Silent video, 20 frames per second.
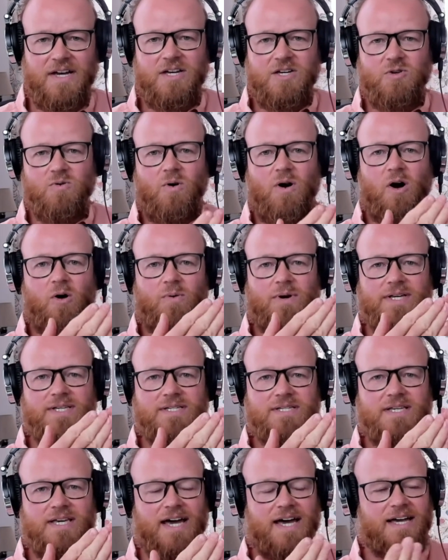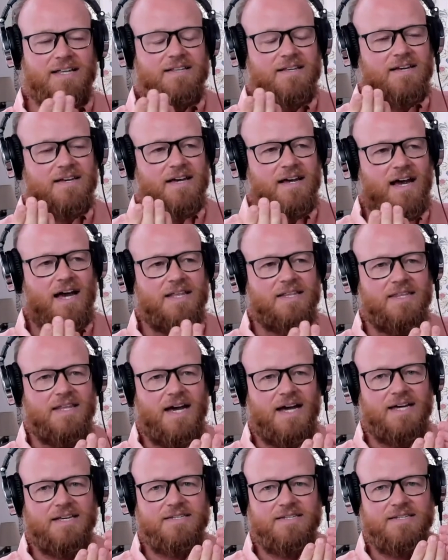you always get a
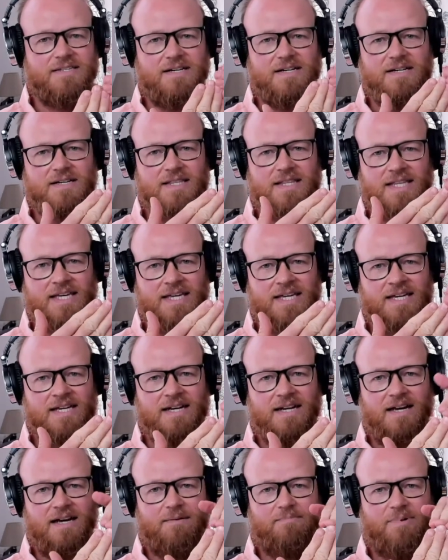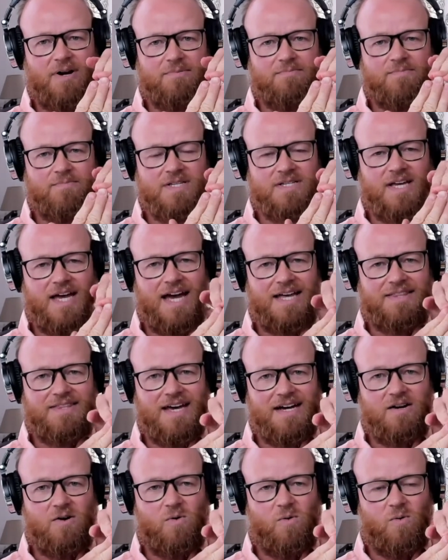nice clean abutment at
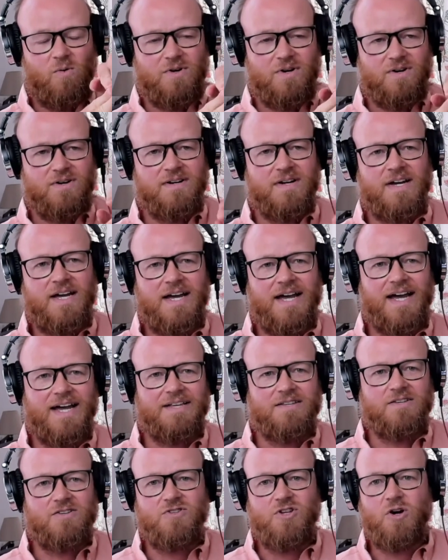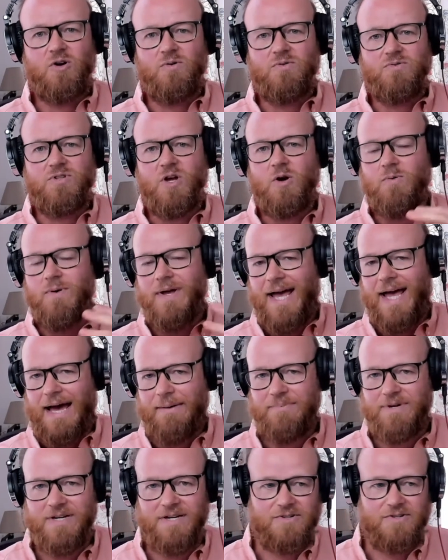that corner and no
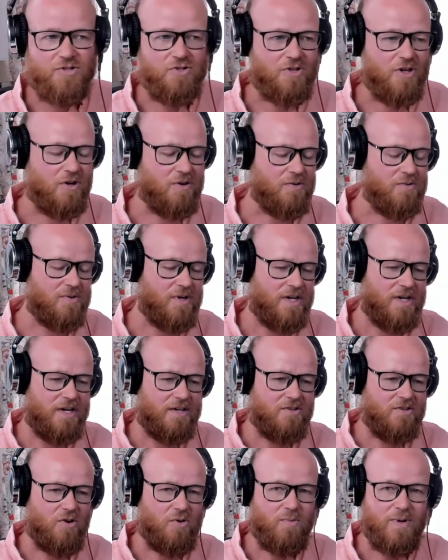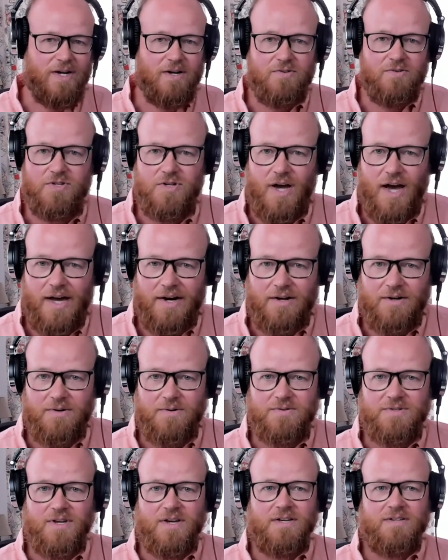gappage, no weird
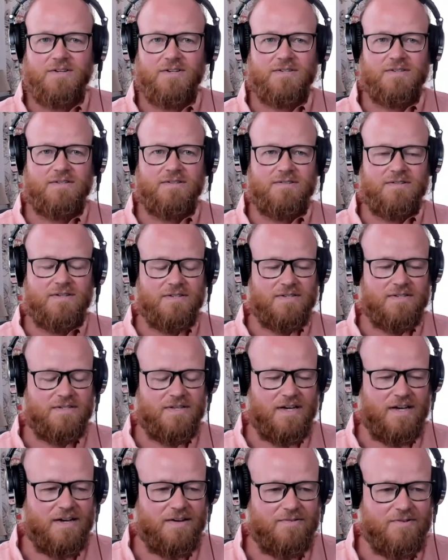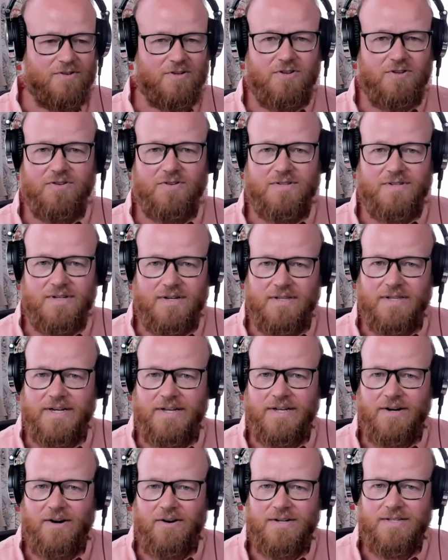shadows, just good
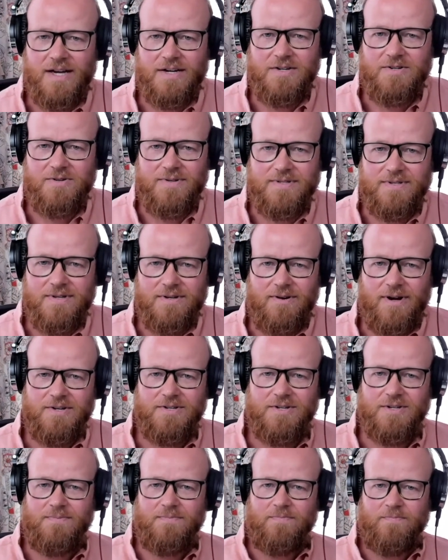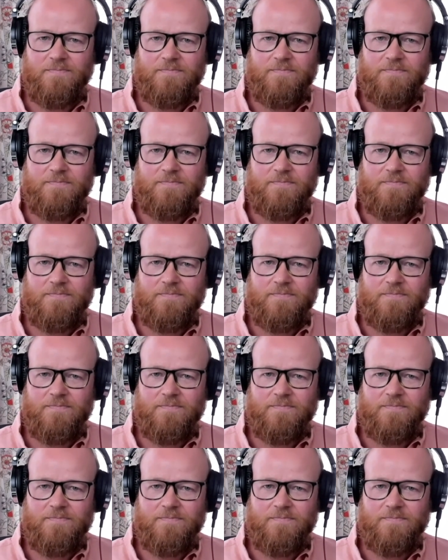clean architectural integration.